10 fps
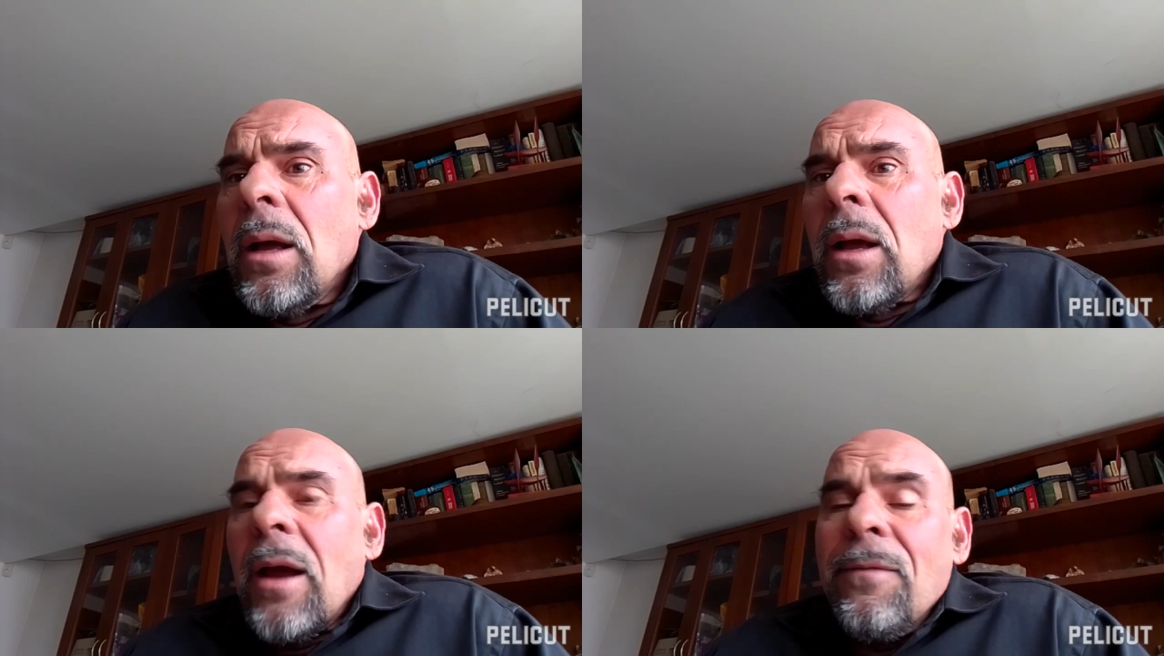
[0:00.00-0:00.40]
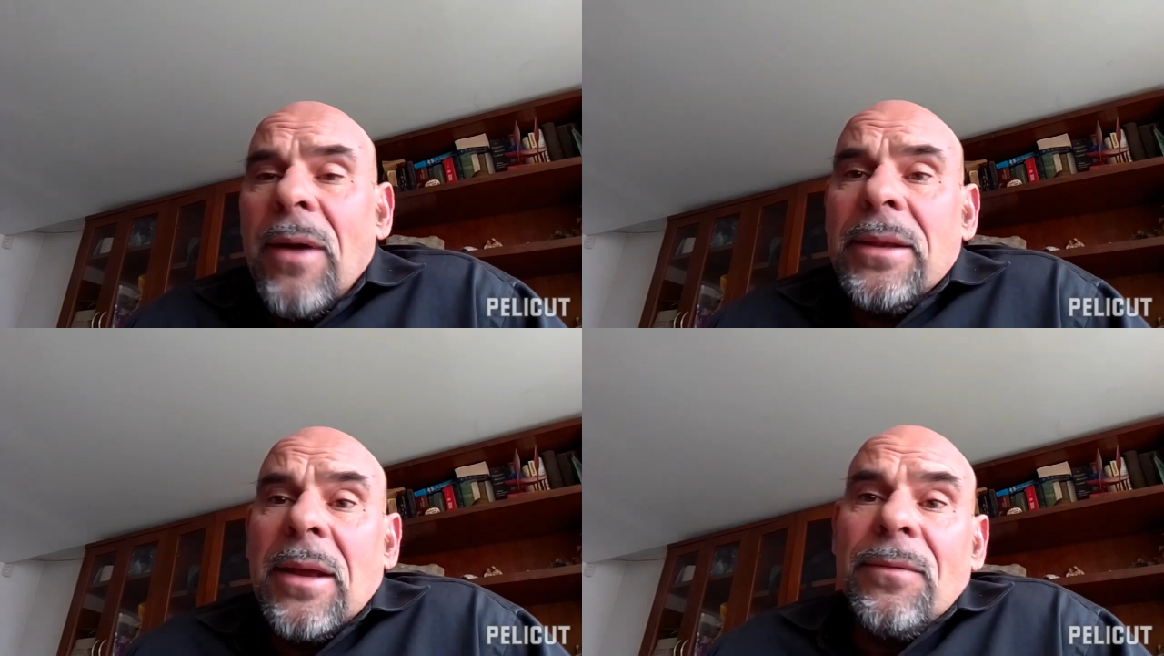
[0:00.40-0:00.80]
I
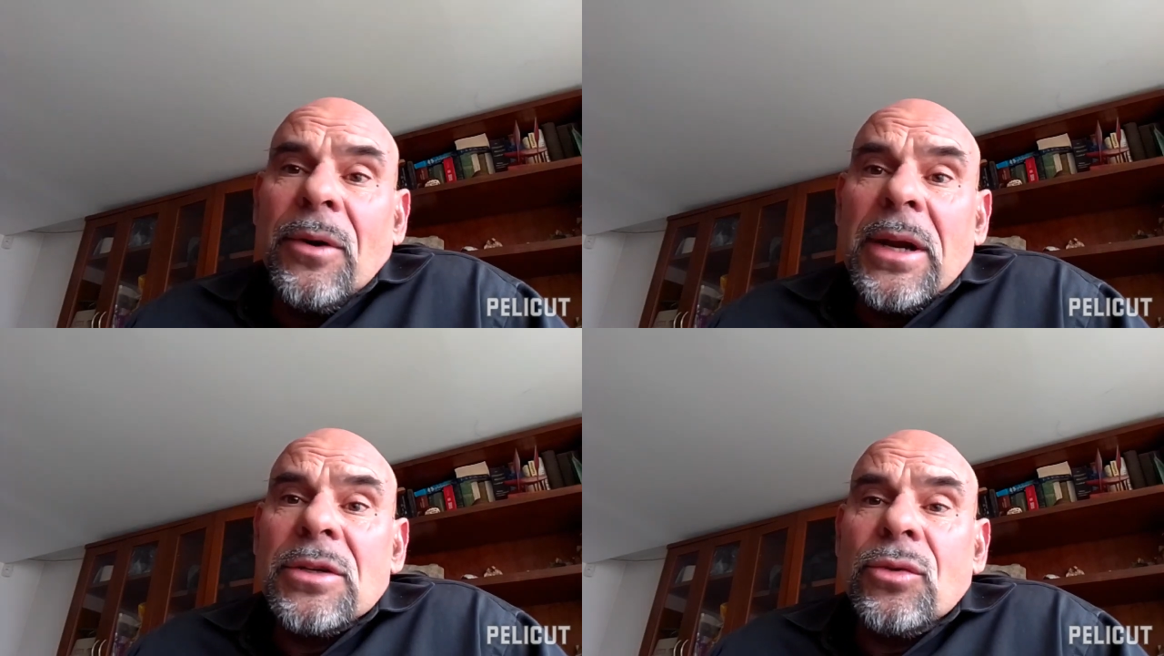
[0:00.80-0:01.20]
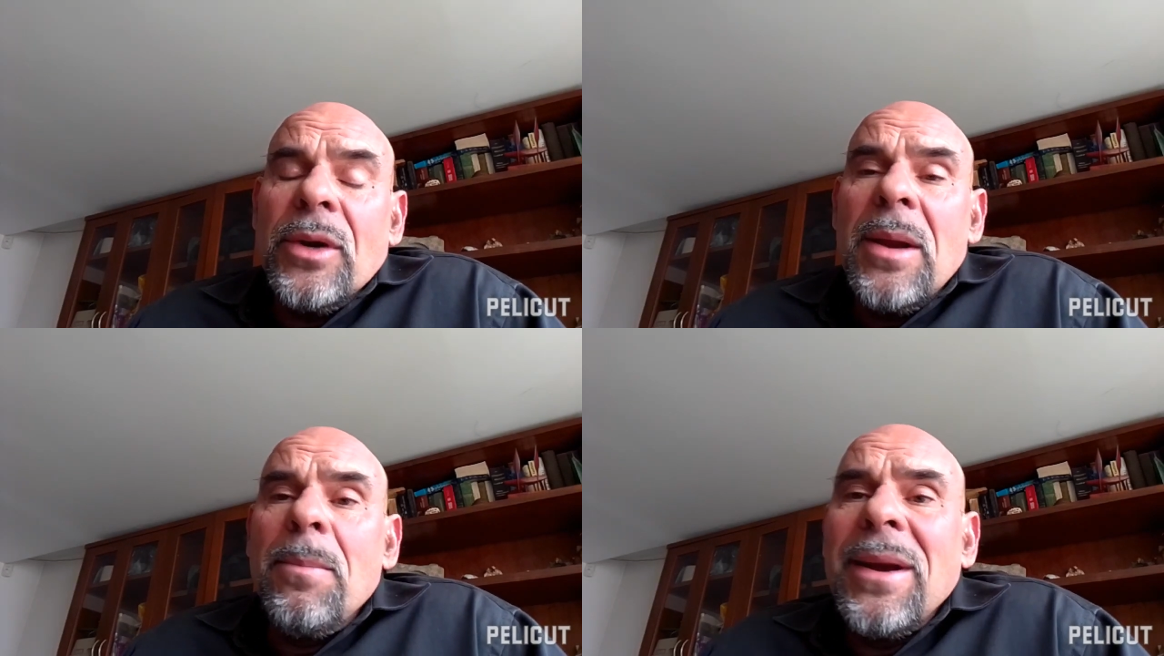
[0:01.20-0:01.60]
find that very
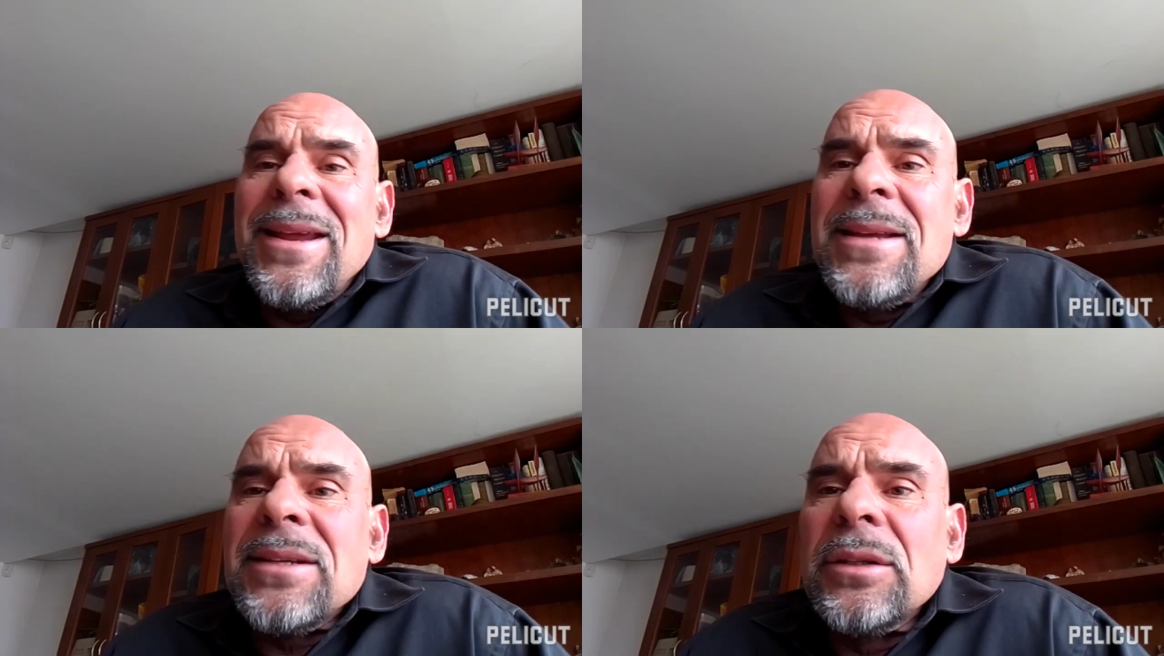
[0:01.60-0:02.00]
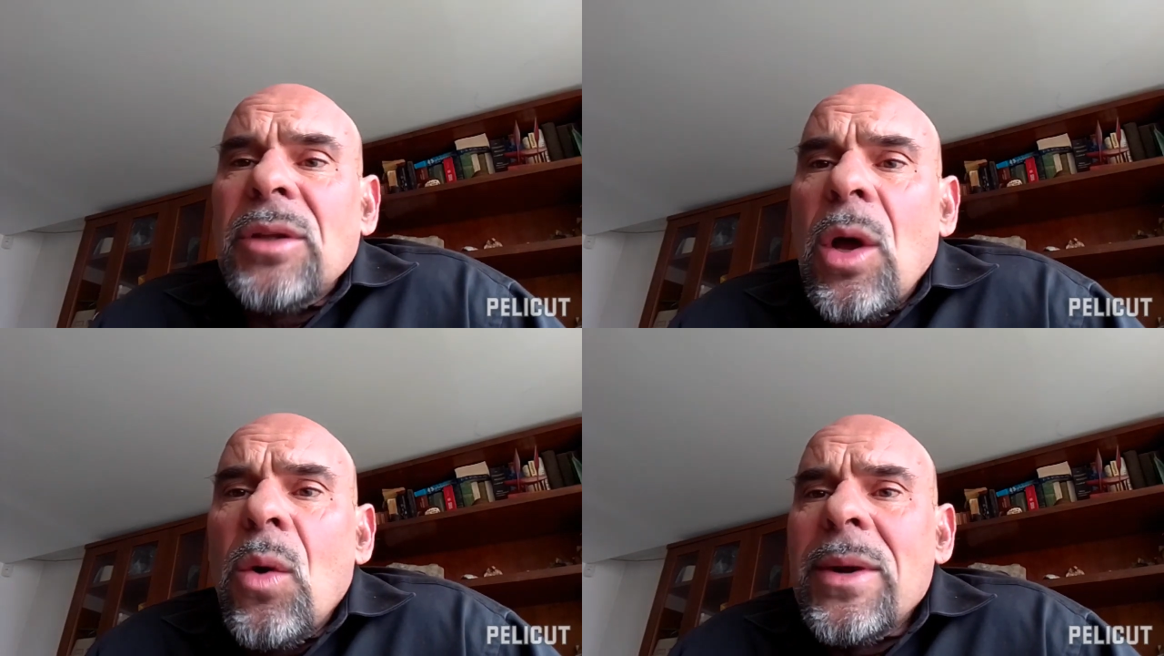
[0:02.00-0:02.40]
extreme, but he's a
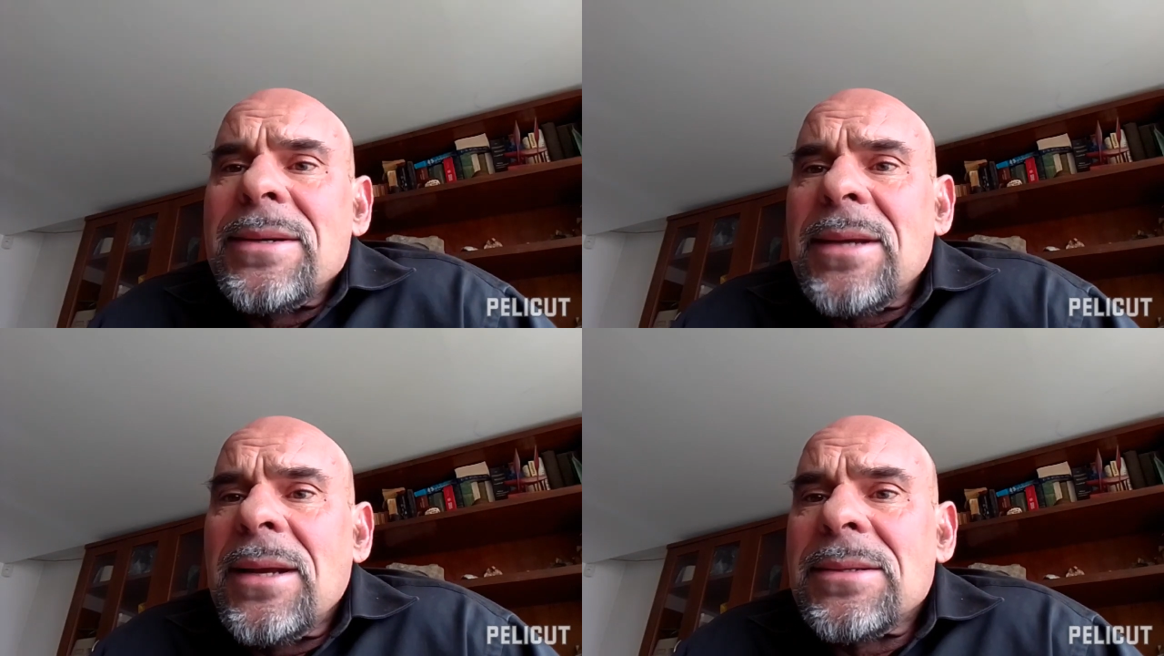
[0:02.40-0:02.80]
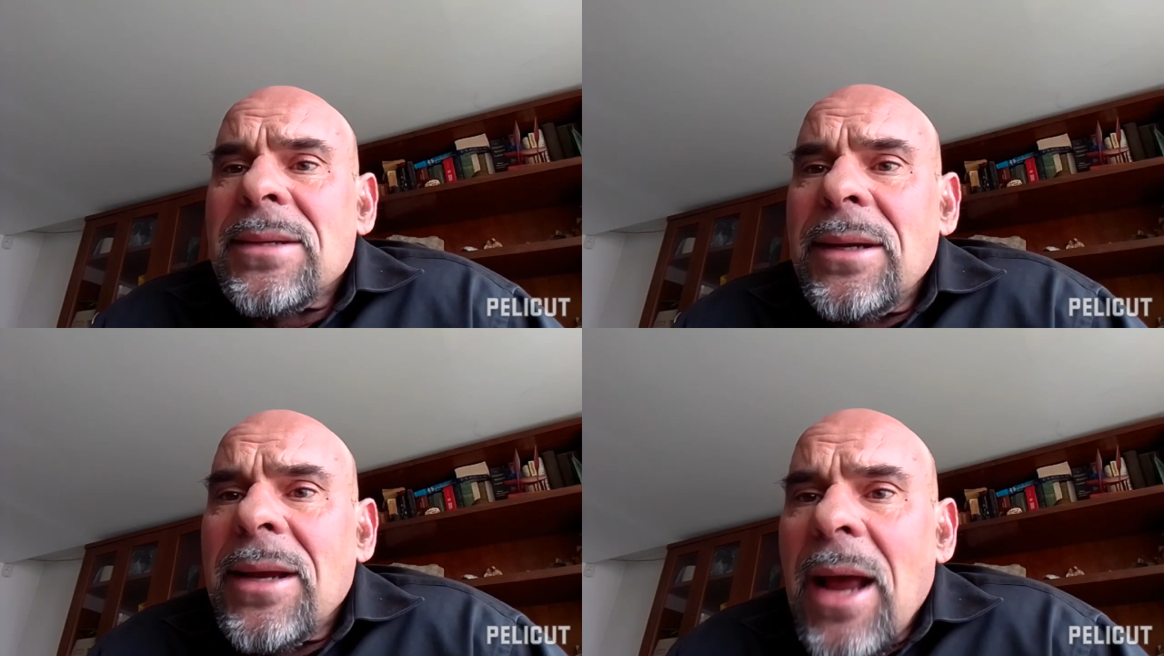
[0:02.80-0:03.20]
low
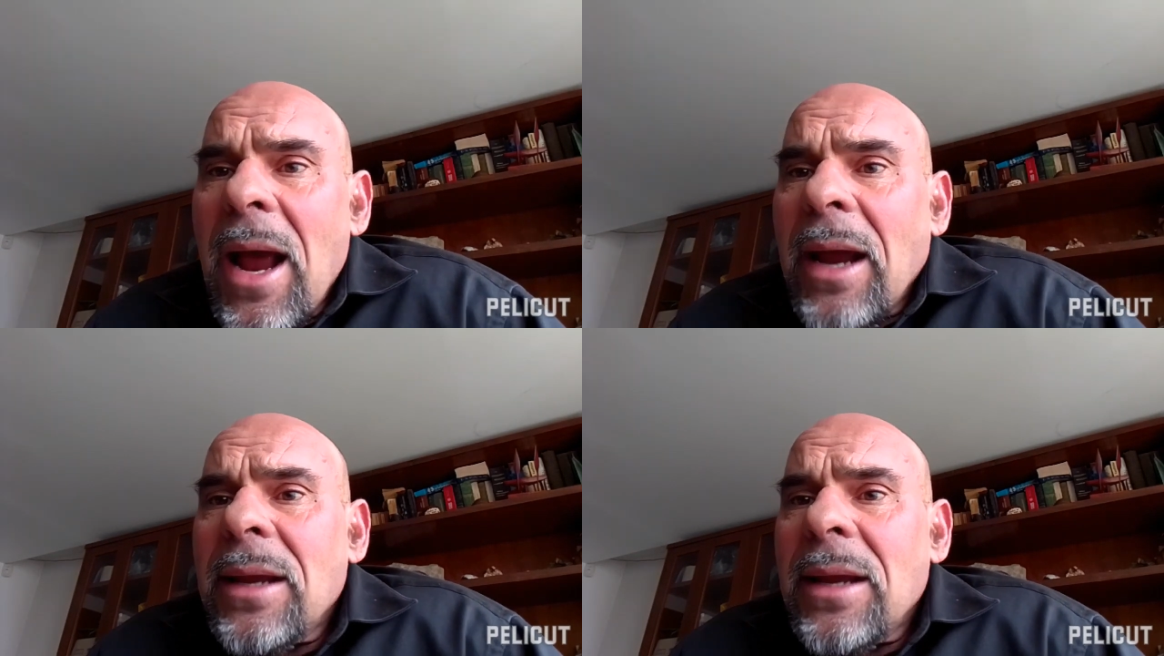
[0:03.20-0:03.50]
intensity guy.